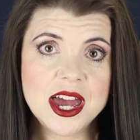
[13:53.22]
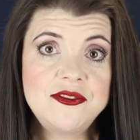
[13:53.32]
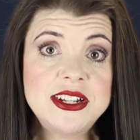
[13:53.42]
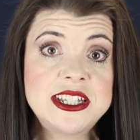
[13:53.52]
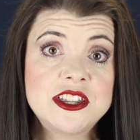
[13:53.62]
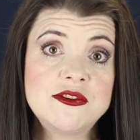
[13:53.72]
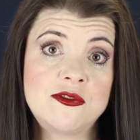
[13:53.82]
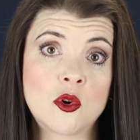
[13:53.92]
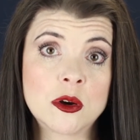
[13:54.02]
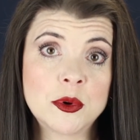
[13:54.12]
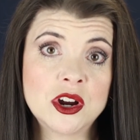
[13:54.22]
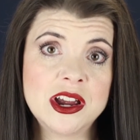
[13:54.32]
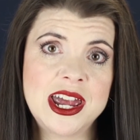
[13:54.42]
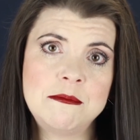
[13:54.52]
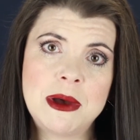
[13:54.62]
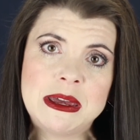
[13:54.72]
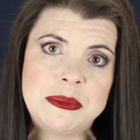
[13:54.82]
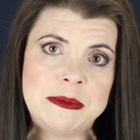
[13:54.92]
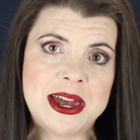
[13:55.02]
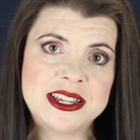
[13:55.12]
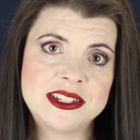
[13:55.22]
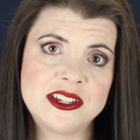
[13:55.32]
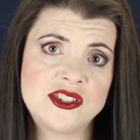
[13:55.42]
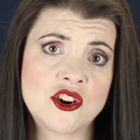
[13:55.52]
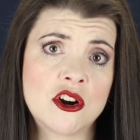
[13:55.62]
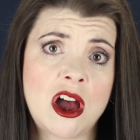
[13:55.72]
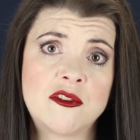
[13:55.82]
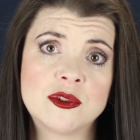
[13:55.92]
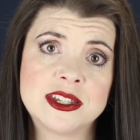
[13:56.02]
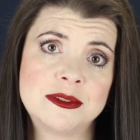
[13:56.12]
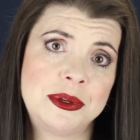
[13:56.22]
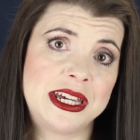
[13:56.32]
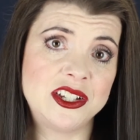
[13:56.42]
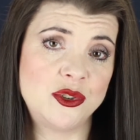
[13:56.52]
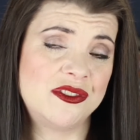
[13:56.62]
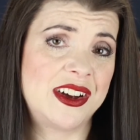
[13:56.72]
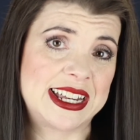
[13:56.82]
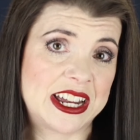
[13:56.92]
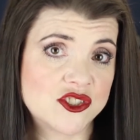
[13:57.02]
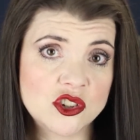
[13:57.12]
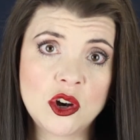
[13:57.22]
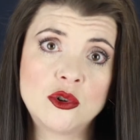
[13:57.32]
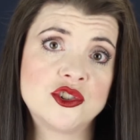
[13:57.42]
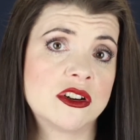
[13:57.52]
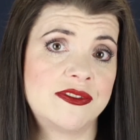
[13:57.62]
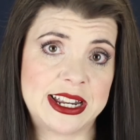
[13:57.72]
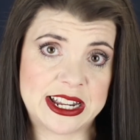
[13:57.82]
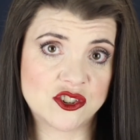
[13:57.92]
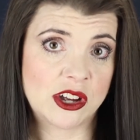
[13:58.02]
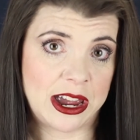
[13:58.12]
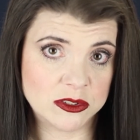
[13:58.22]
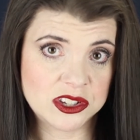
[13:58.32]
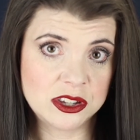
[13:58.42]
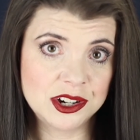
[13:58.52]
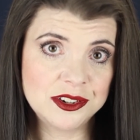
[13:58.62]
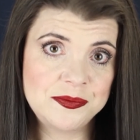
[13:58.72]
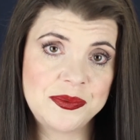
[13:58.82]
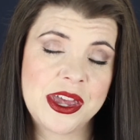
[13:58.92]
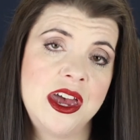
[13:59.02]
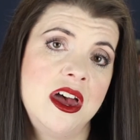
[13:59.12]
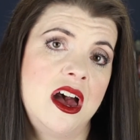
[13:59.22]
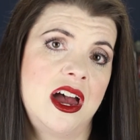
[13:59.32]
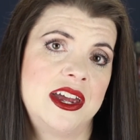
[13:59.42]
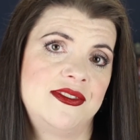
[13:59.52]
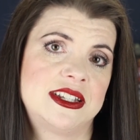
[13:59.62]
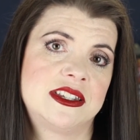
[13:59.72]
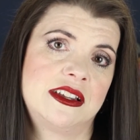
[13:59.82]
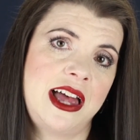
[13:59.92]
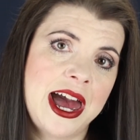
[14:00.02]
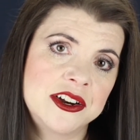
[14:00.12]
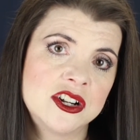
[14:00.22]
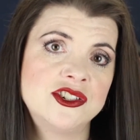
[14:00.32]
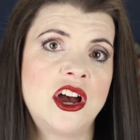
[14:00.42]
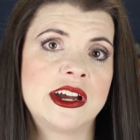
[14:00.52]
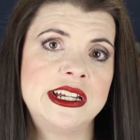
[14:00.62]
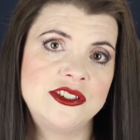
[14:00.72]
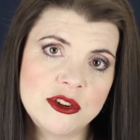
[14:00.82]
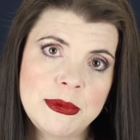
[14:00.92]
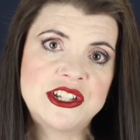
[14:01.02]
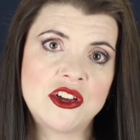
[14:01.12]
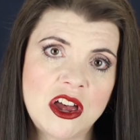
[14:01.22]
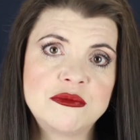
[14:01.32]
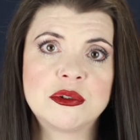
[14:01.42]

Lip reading: If it's the former, it might be best to start off with speaking to a financial coach or a financial counselor. If it's the latter, talking to a mental health